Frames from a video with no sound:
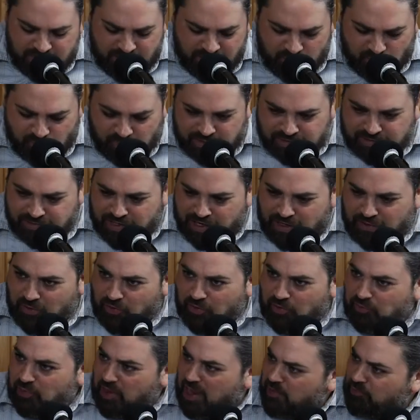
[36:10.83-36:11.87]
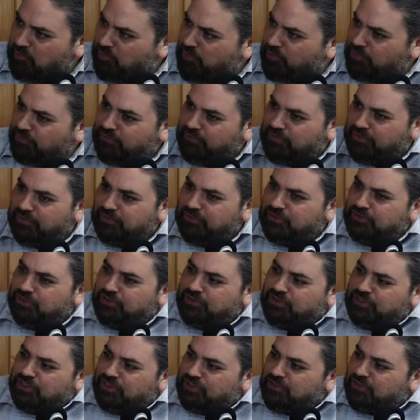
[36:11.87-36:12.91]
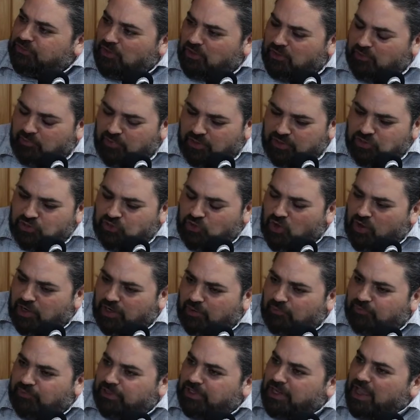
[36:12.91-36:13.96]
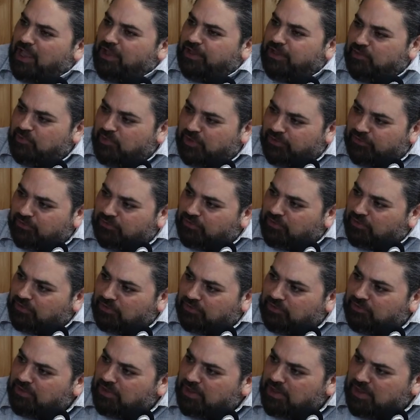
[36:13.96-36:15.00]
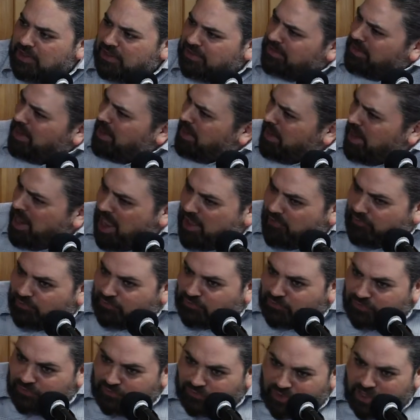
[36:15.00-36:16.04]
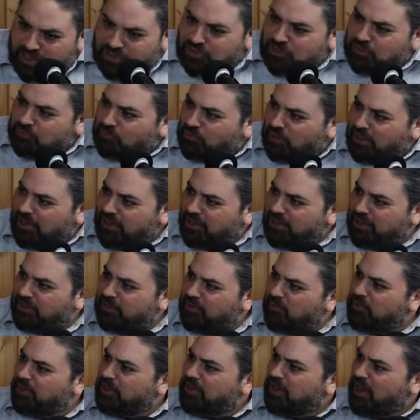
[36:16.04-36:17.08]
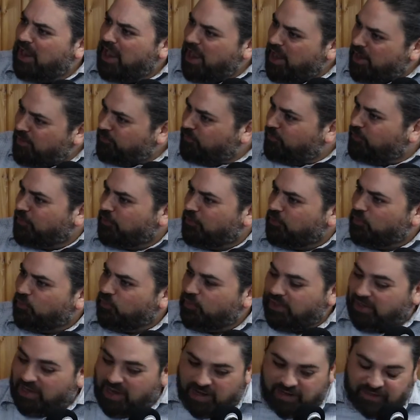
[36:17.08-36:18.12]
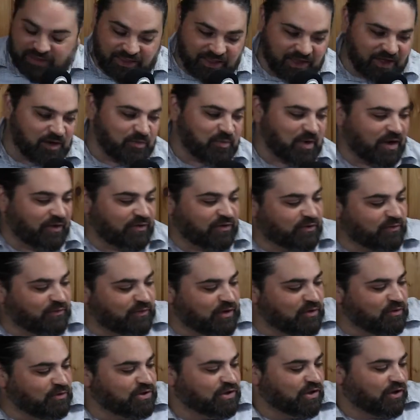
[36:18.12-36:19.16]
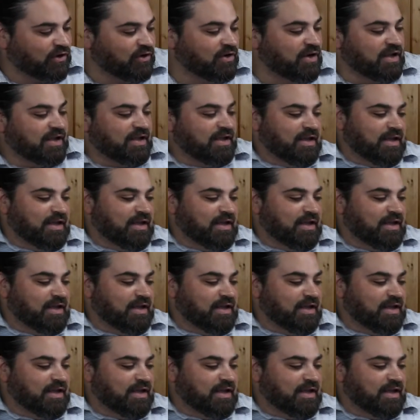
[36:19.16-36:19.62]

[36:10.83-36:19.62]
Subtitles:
And we signed all the papers, and she's been drawing up the documents, and got to have a succession plan. I mean, you have to. You got to think about the future.